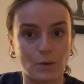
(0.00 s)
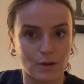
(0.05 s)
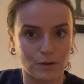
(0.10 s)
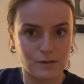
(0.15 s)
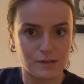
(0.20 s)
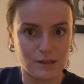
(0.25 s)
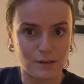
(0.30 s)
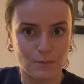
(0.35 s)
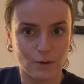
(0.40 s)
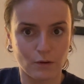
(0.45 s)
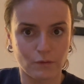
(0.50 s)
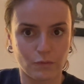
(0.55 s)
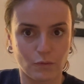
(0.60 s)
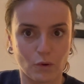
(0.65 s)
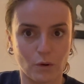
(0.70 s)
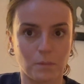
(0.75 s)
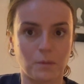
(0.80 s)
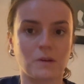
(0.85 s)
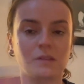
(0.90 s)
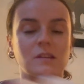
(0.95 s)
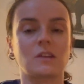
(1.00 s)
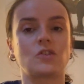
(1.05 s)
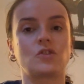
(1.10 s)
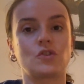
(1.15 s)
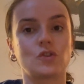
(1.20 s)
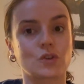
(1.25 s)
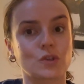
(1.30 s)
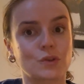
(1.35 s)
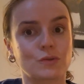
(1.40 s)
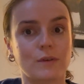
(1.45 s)
I was in the mood for, because I
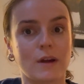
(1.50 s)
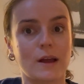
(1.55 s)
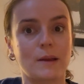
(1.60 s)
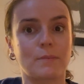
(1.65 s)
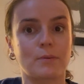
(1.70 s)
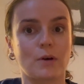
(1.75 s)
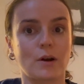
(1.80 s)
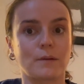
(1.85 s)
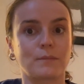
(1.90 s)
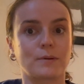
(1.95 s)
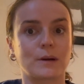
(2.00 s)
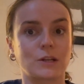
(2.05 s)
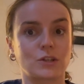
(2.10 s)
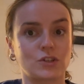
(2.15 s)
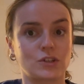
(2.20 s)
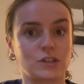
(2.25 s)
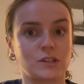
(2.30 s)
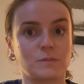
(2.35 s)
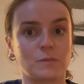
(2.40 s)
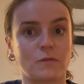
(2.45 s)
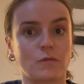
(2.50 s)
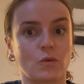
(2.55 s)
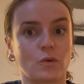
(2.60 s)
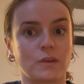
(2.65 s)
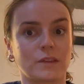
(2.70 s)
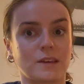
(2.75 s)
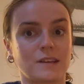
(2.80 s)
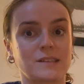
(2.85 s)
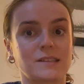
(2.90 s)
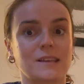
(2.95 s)
just read Pride and Prejudice before
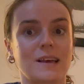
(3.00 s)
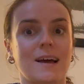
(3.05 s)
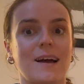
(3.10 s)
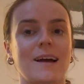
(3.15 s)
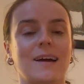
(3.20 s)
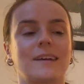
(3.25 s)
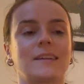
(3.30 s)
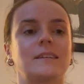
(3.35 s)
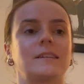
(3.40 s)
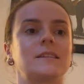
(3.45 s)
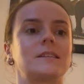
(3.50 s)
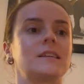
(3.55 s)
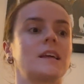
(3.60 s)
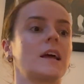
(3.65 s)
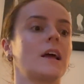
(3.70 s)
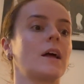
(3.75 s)
this, and